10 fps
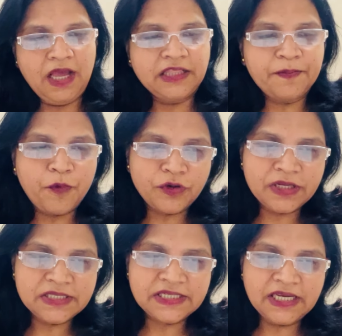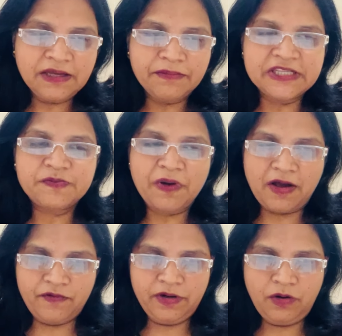The potency means
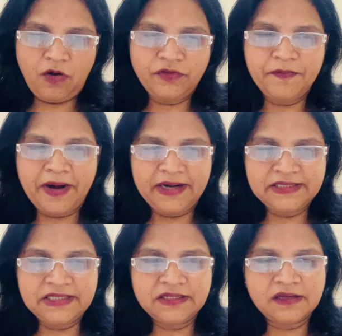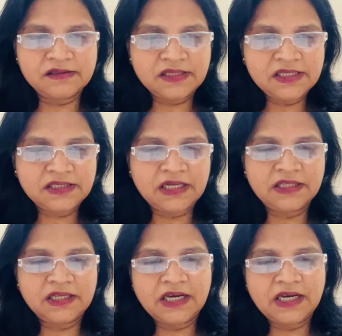power of the medicine consists in